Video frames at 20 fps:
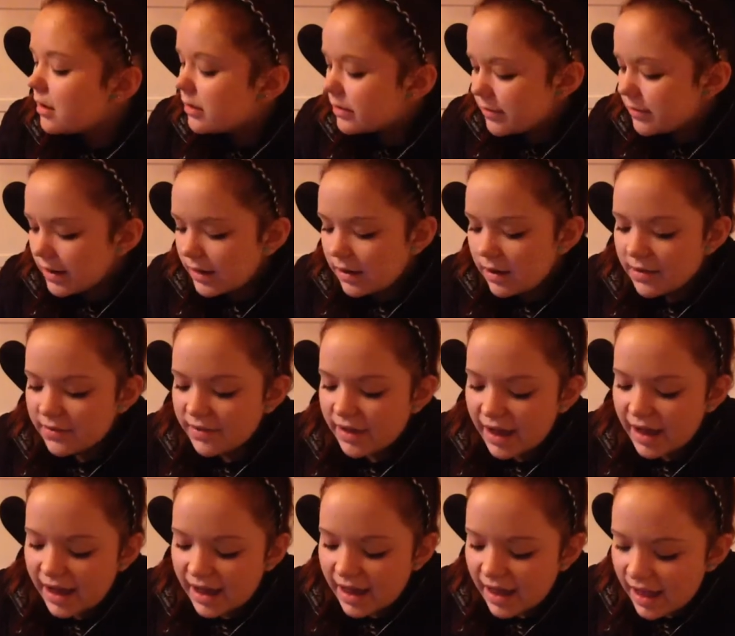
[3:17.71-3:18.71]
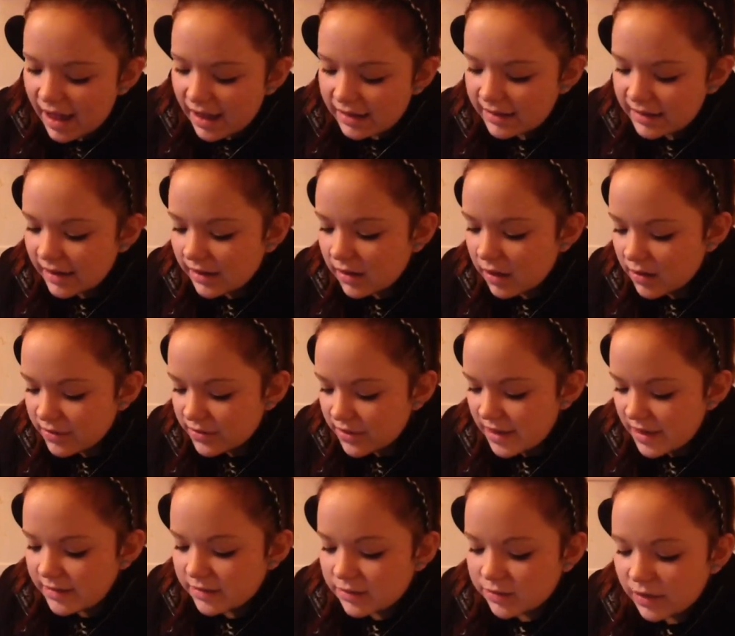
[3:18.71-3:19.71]
So I got that. And I got
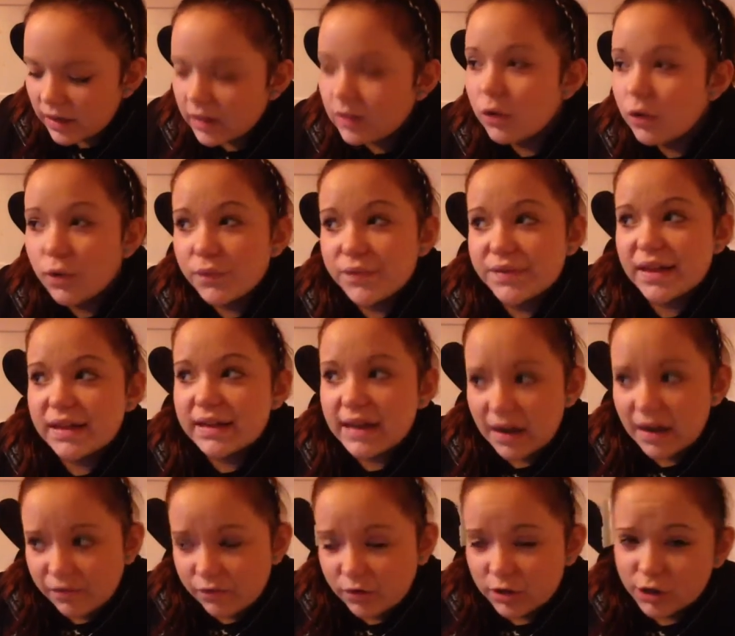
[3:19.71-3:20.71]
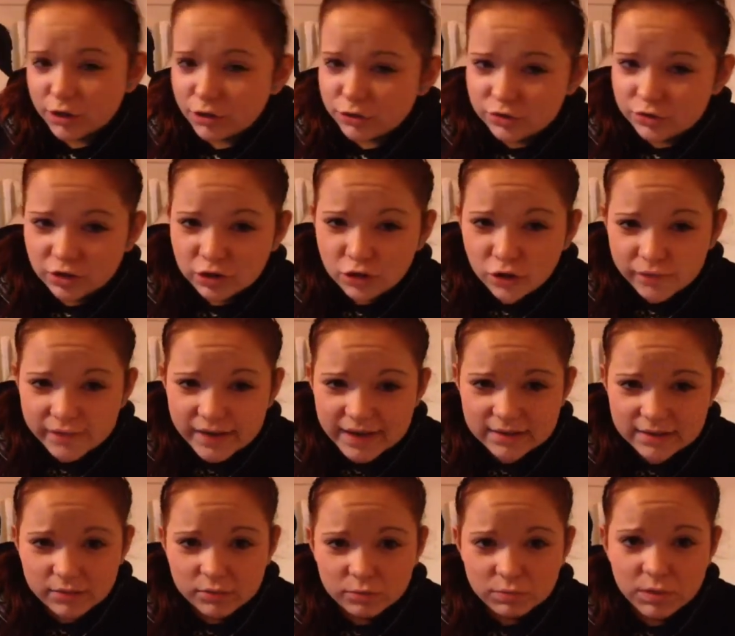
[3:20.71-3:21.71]
this because I love Zac Efron. I used to love High
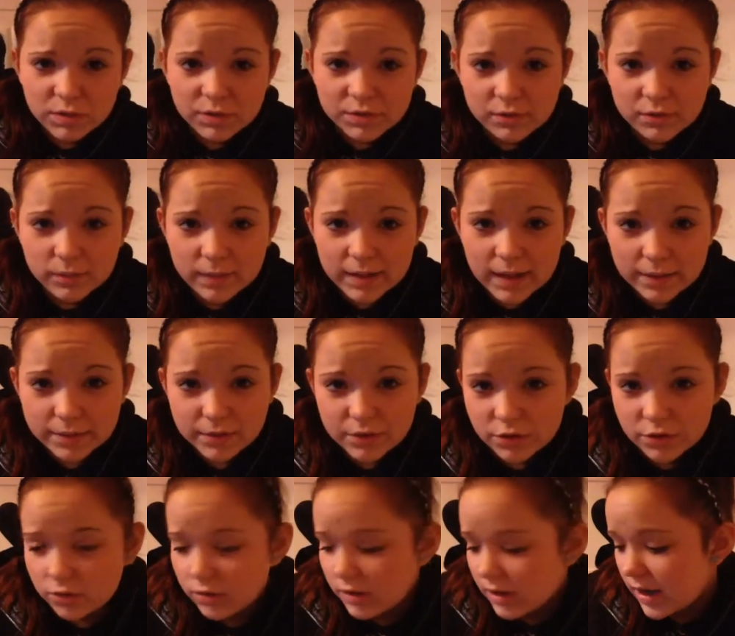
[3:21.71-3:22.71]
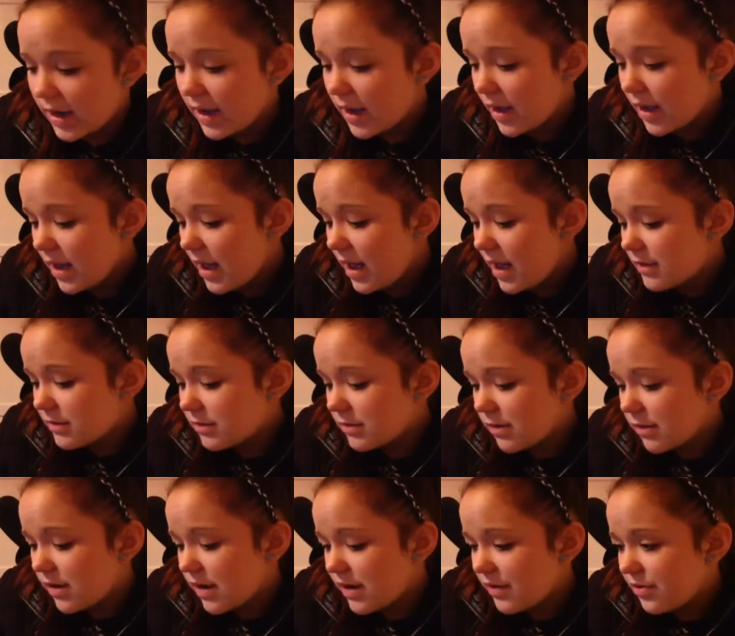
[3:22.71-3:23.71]
School Musical when I was younger.
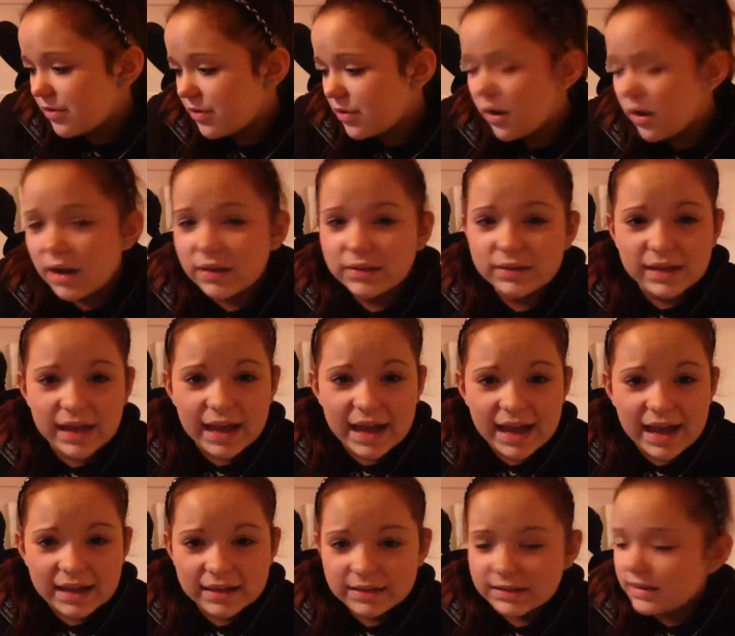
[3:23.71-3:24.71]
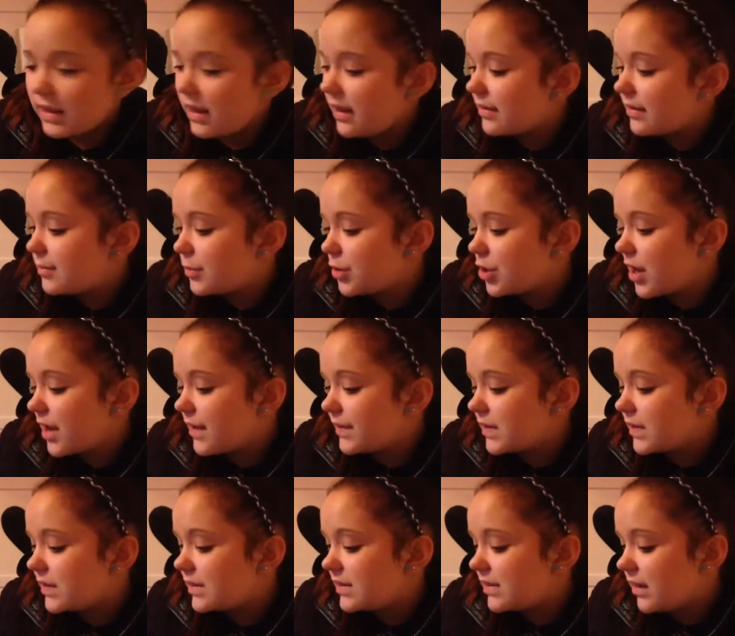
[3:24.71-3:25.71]
So I thought I'd get this, which I
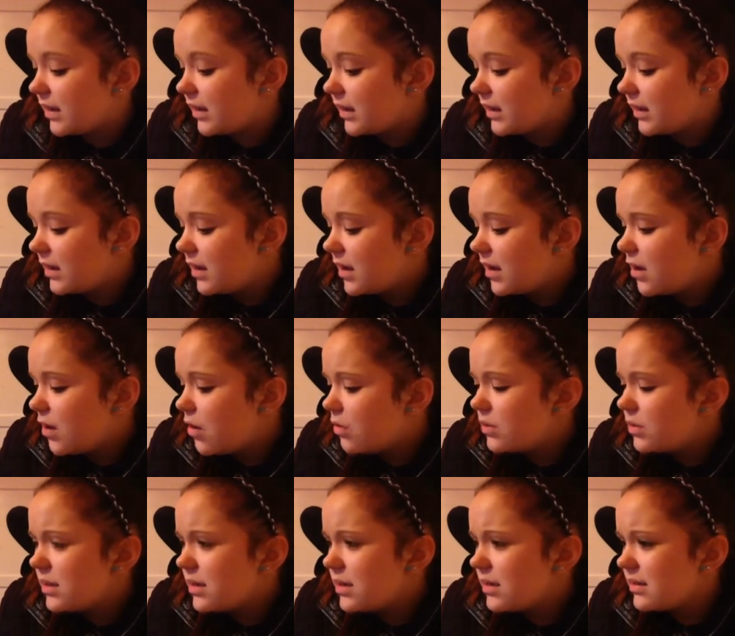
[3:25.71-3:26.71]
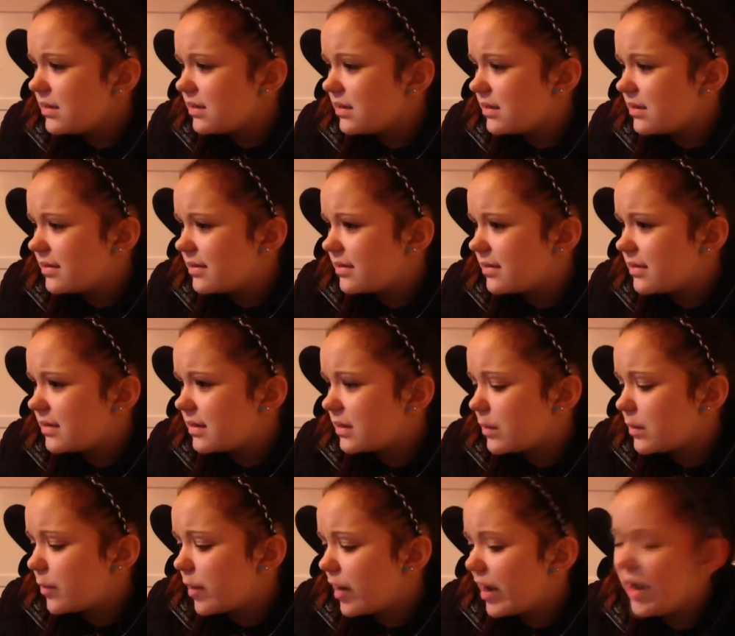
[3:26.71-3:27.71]
haven't seen. Or did I see this in the
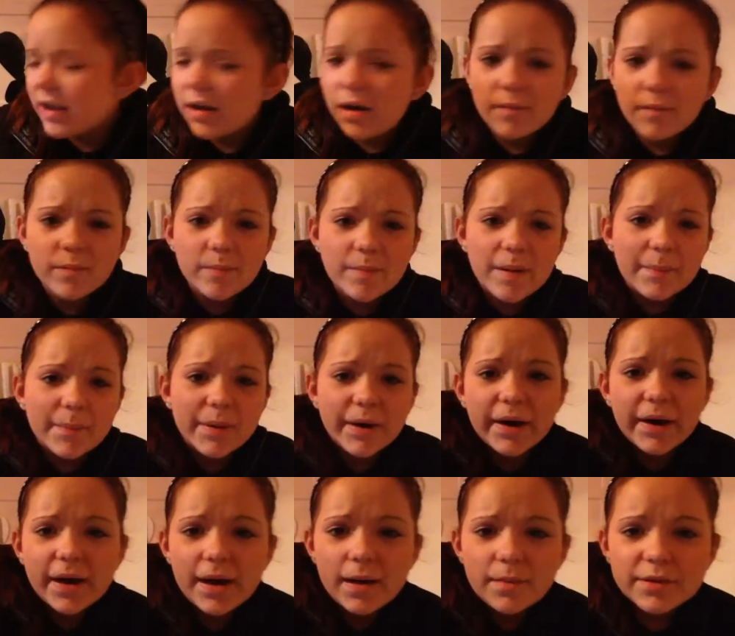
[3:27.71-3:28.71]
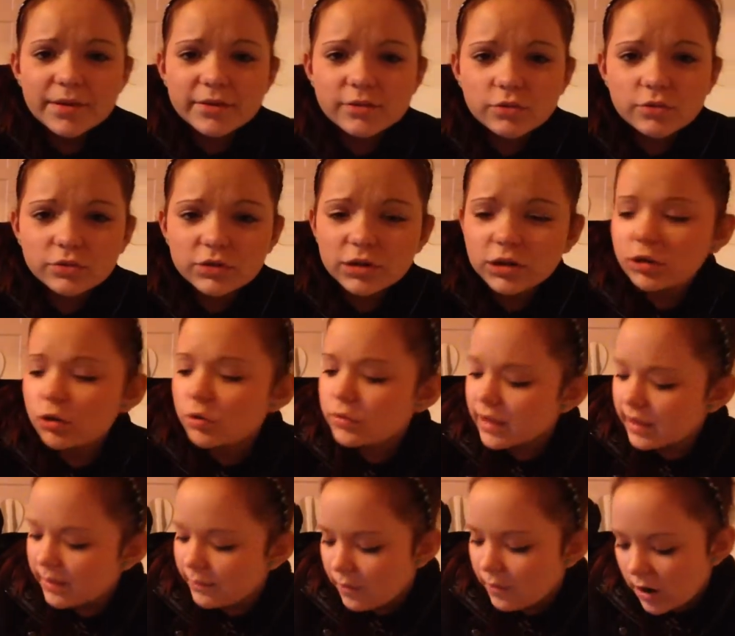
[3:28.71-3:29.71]
cinema? I can't remember, but it's called The
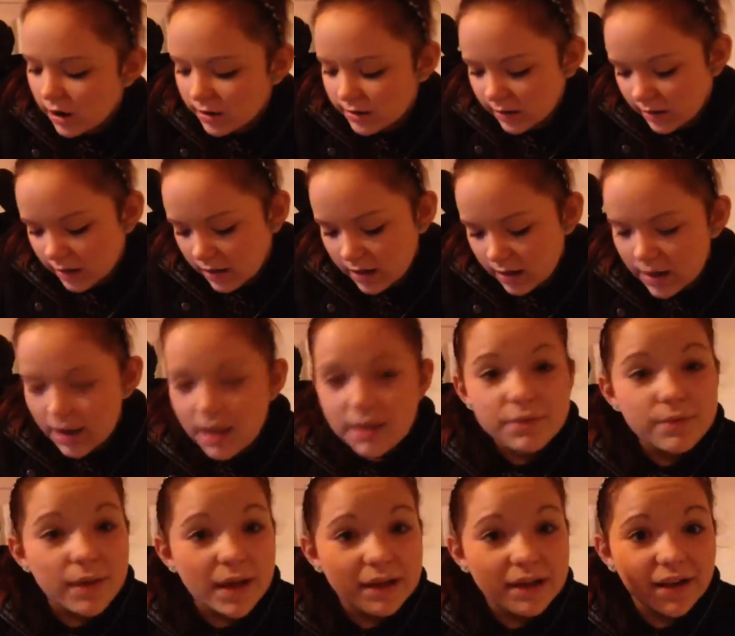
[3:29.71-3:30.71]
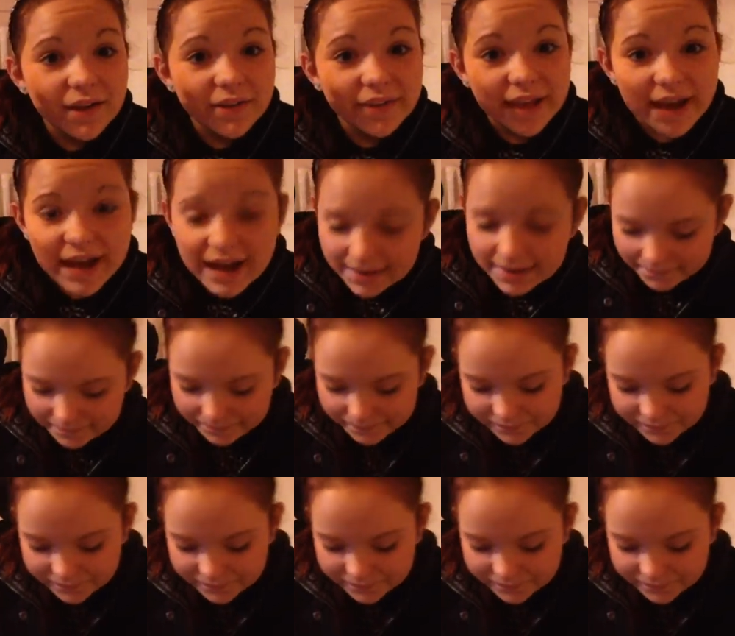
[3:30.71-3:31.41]
Lucky One. So I got that.